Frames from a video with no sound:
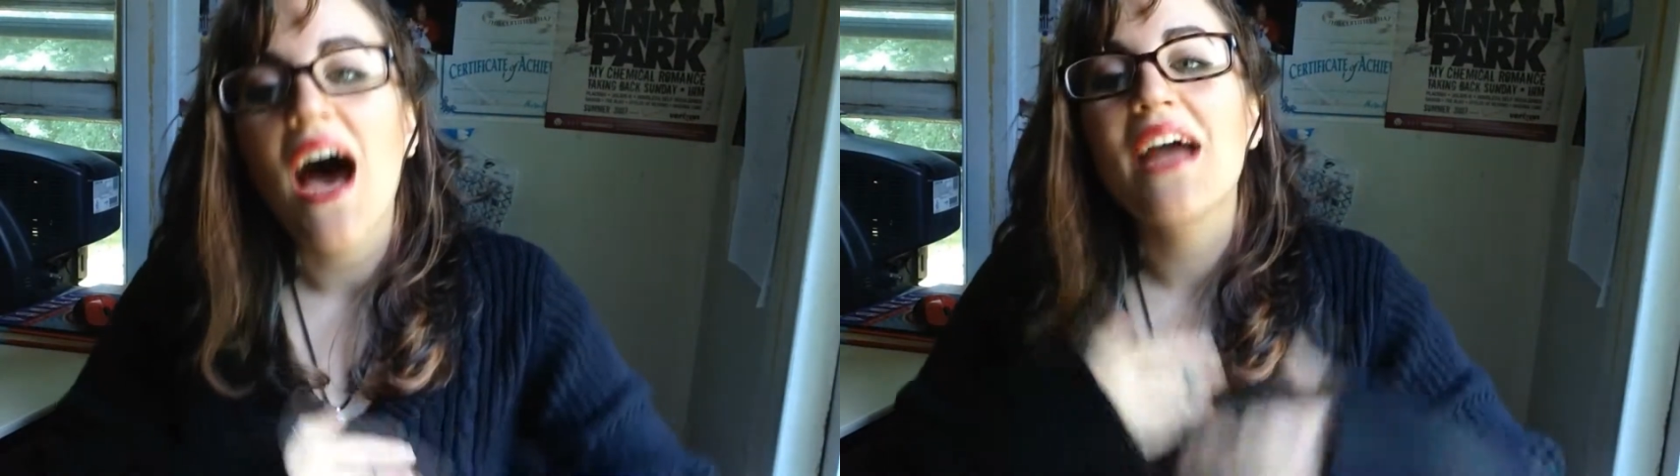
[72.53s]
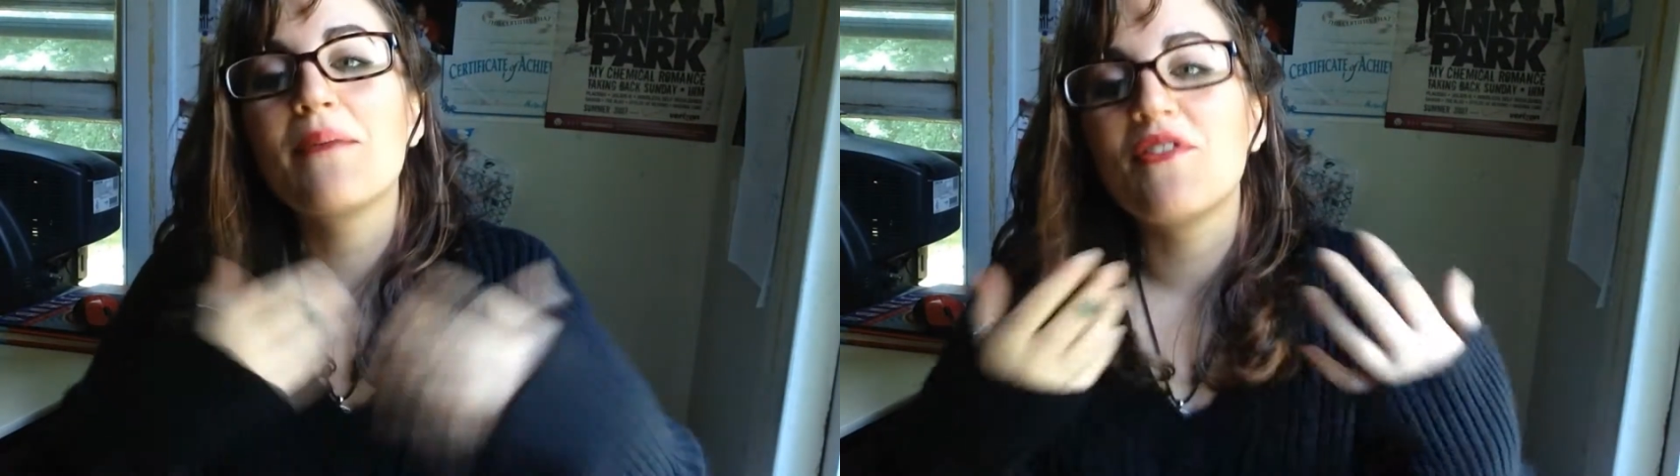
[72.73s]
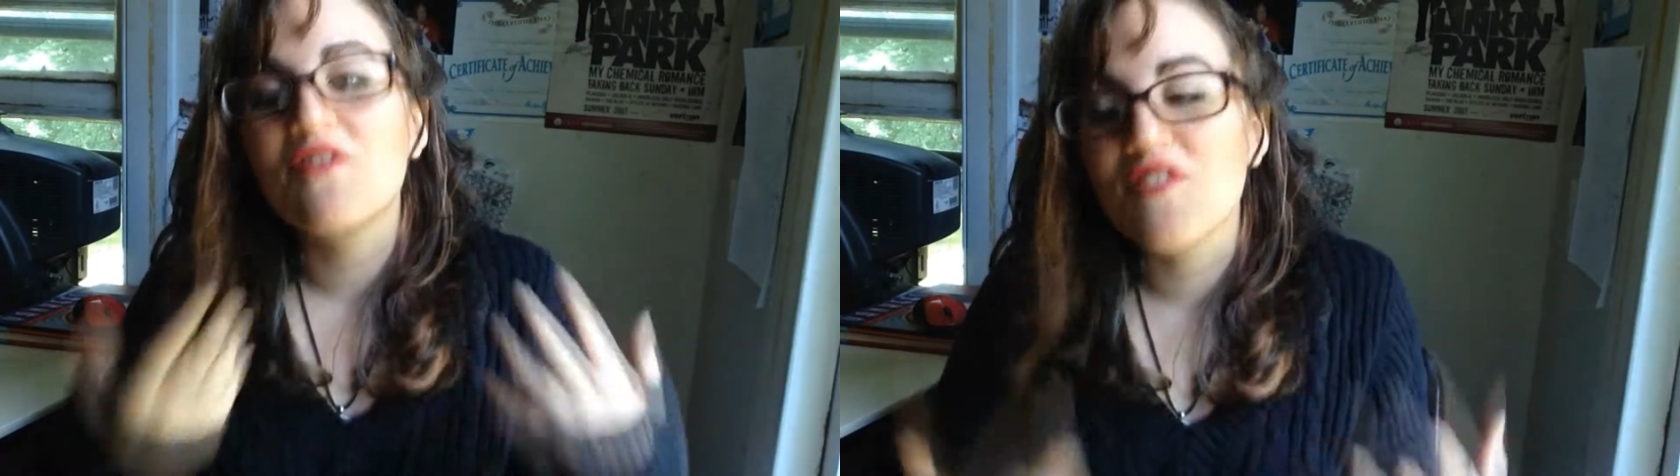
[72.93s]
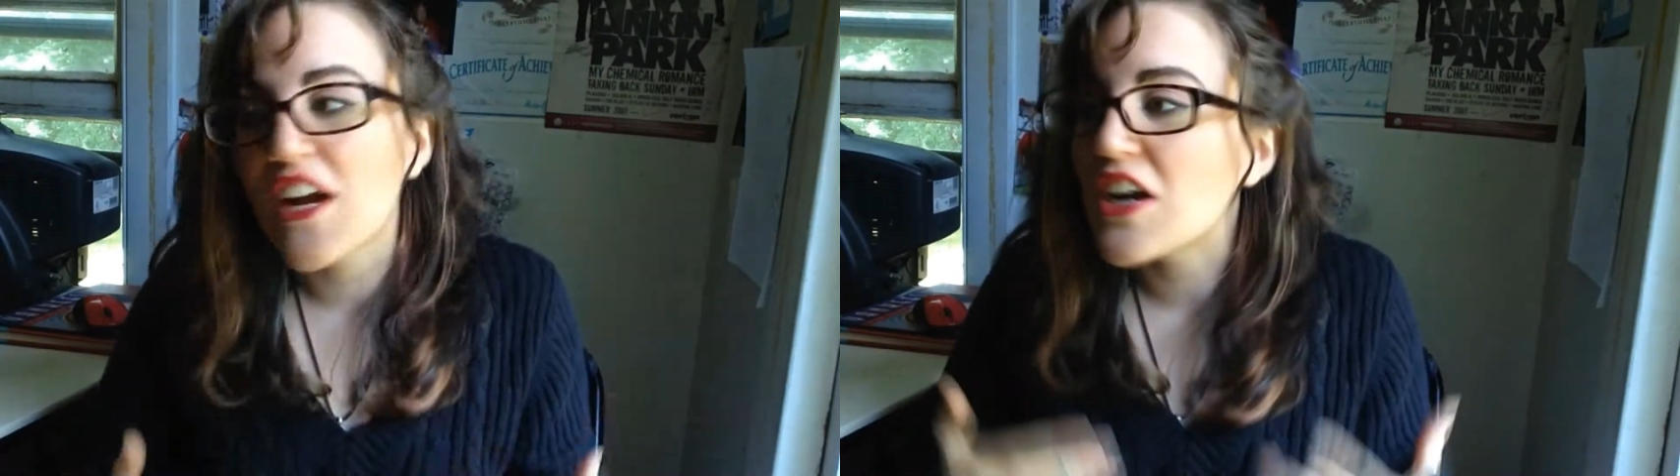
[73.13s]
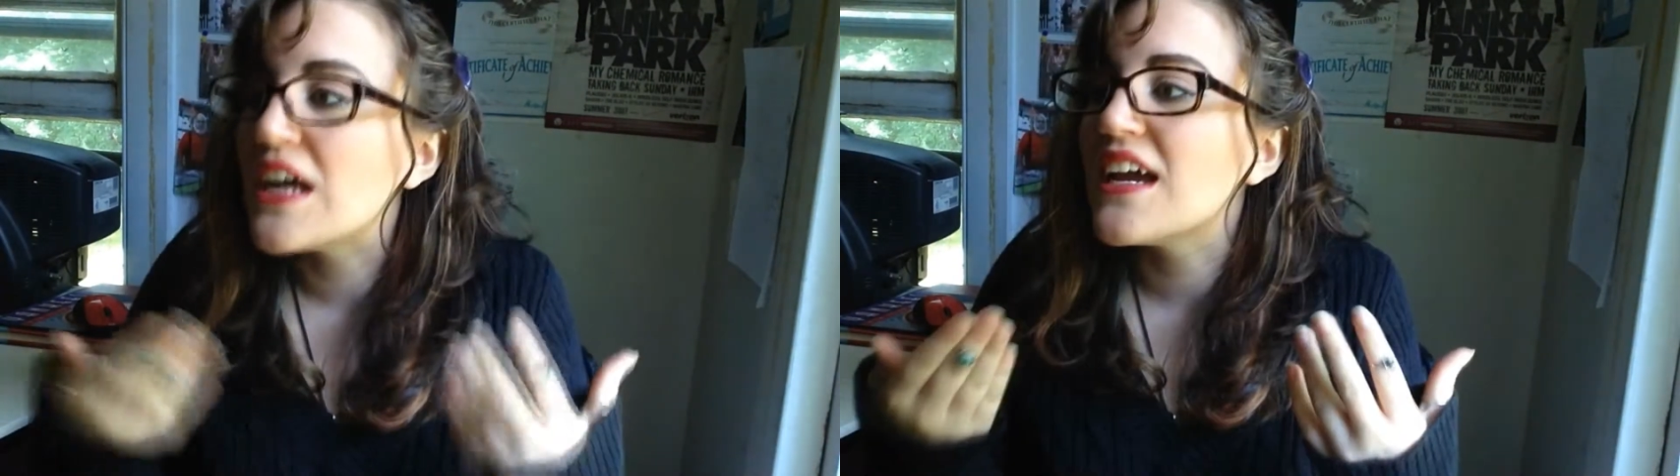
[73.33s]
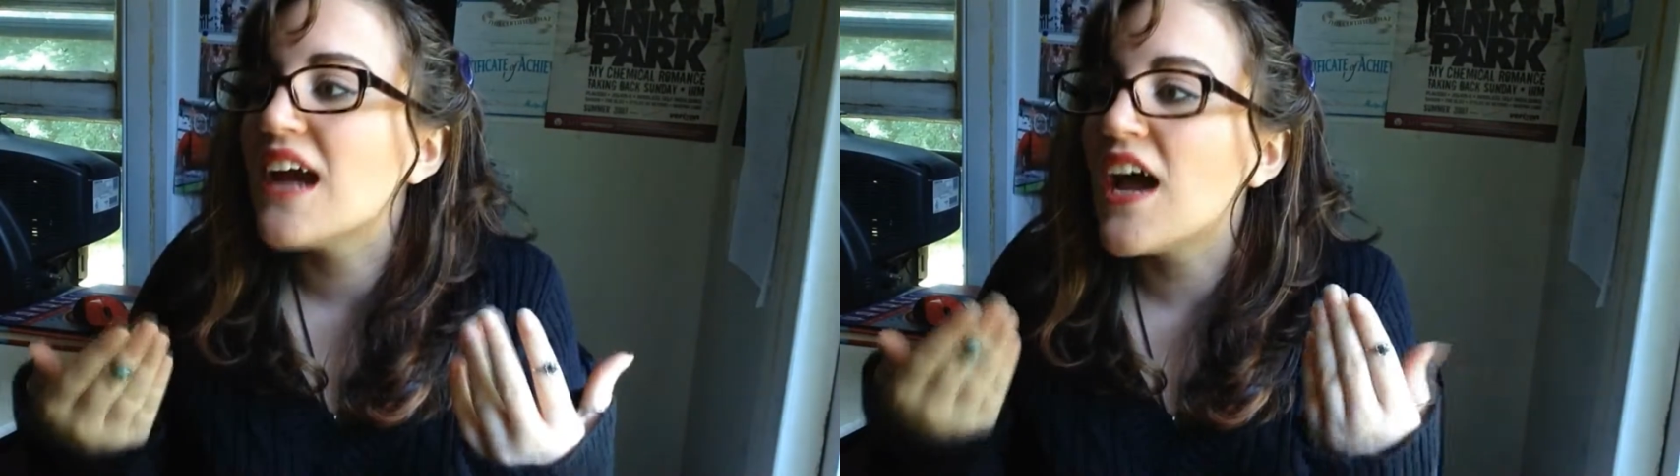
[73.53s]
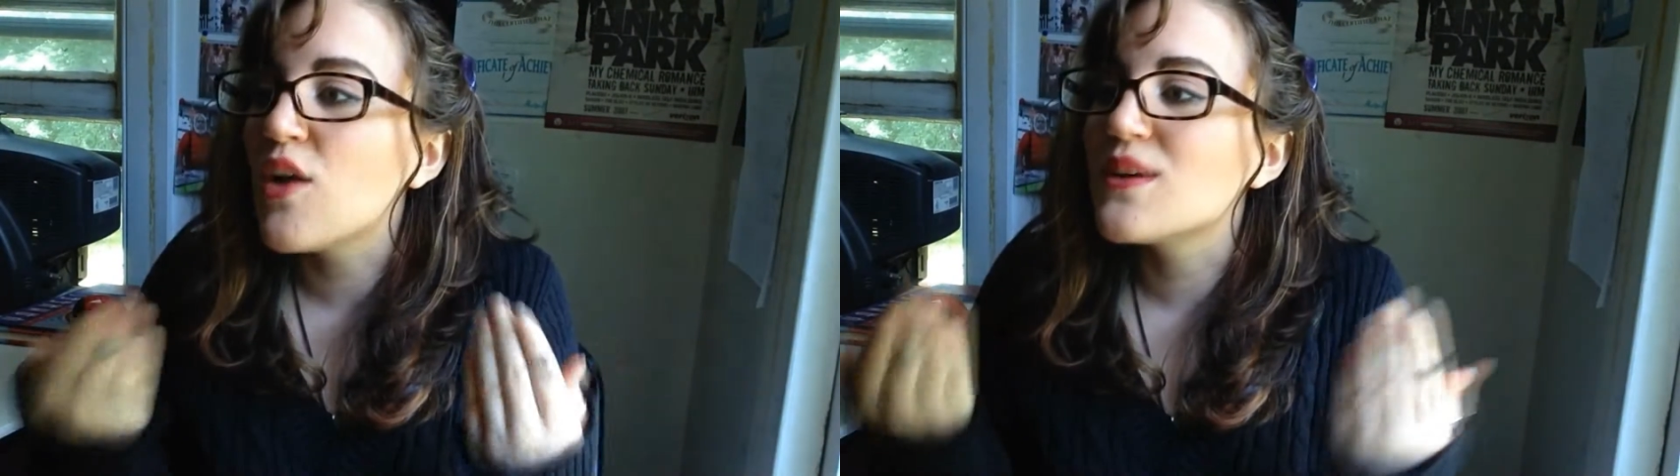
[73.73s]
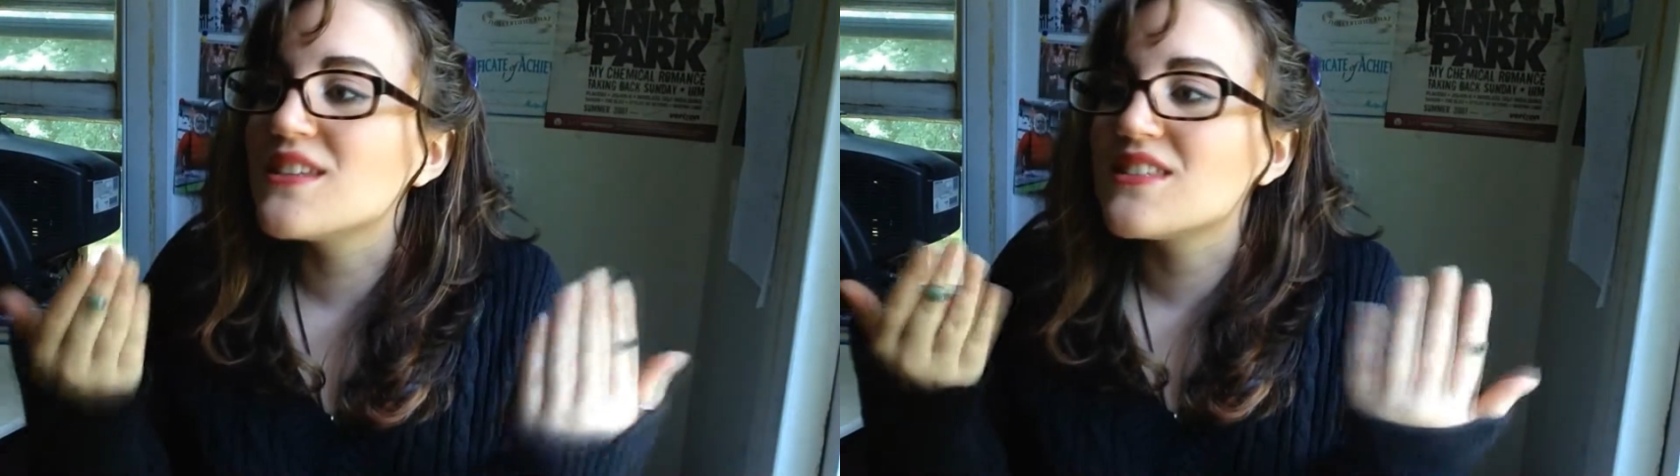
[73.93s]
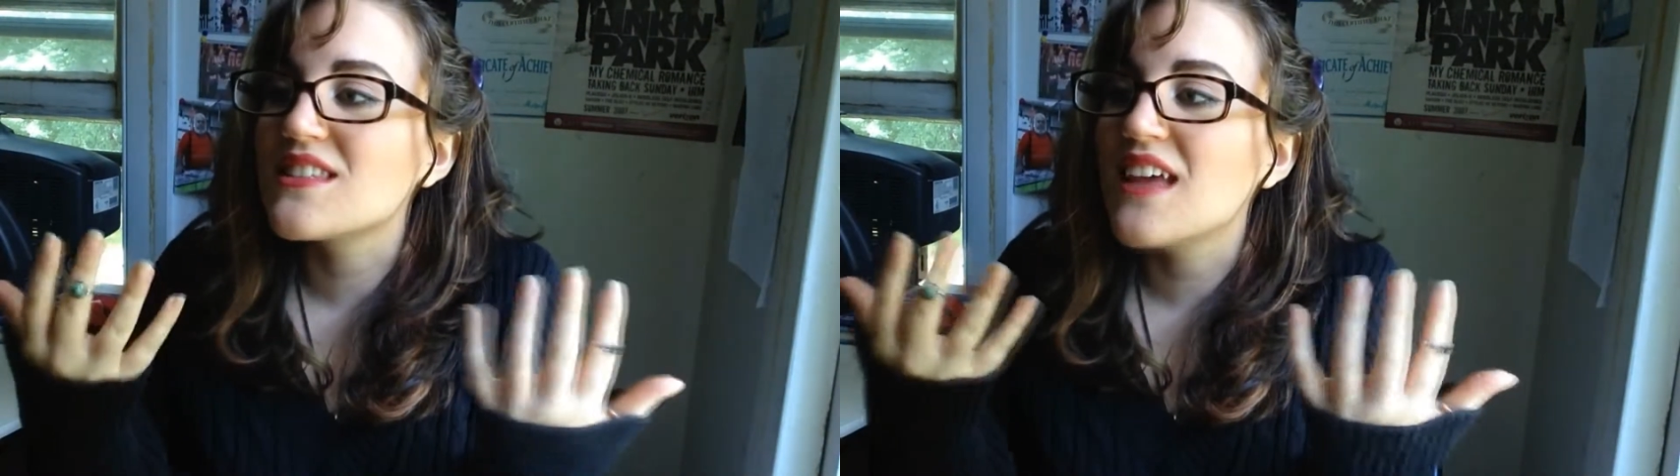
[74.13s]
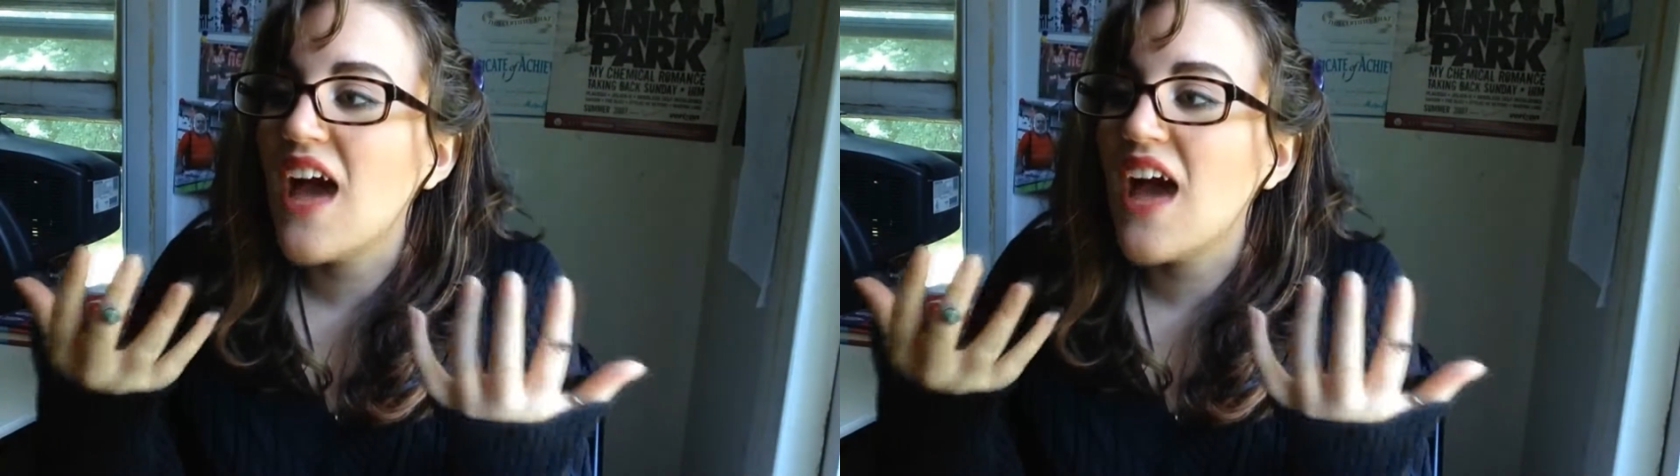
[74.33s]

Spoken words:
I always